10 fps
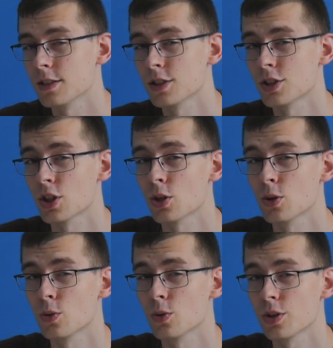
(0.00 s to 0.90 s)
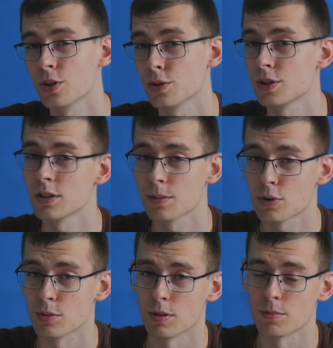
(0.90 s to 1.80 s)
So you see the
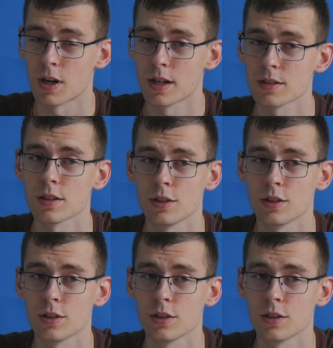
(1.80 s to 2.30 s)
problem, right?